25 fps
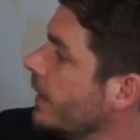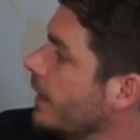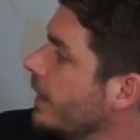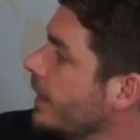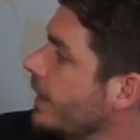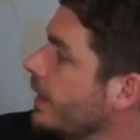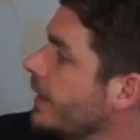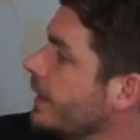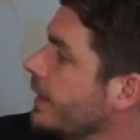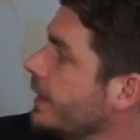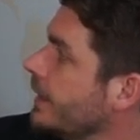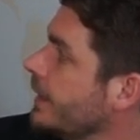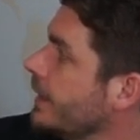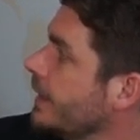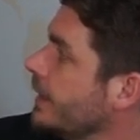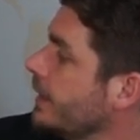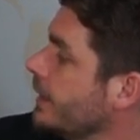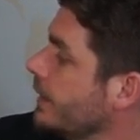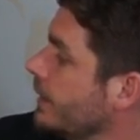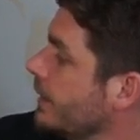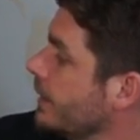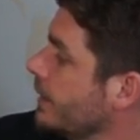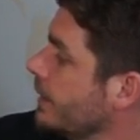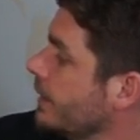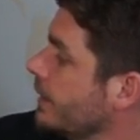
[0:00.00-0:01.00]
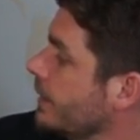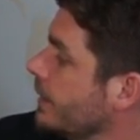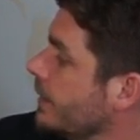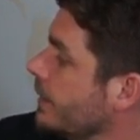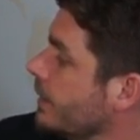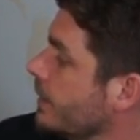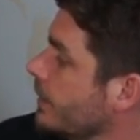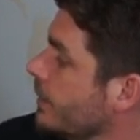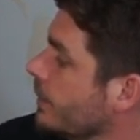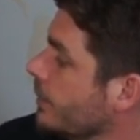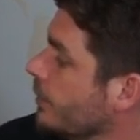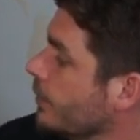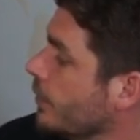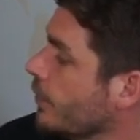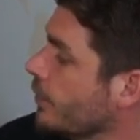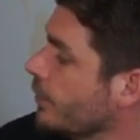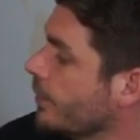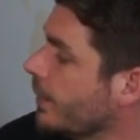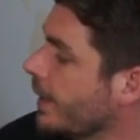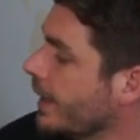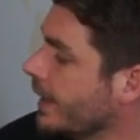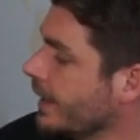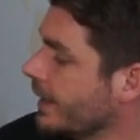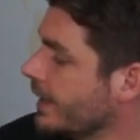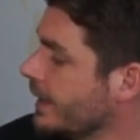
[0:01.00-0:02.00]
I move
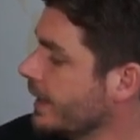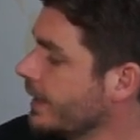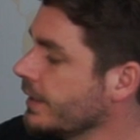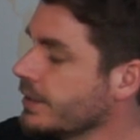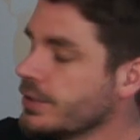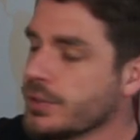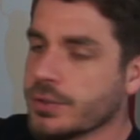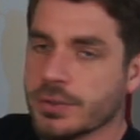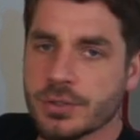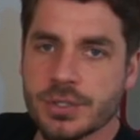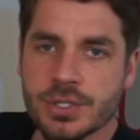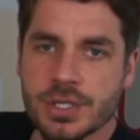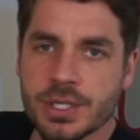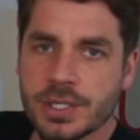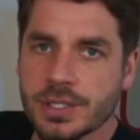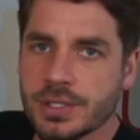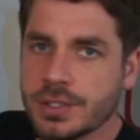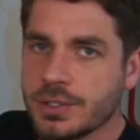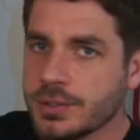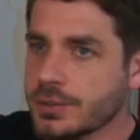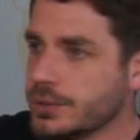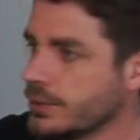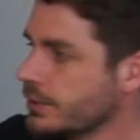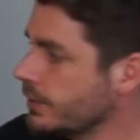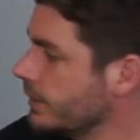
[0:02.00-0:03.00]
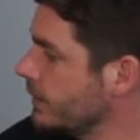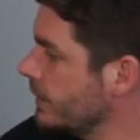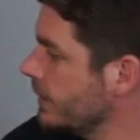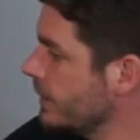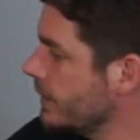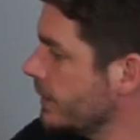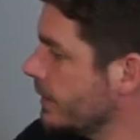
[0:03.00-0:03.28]
my king to g2,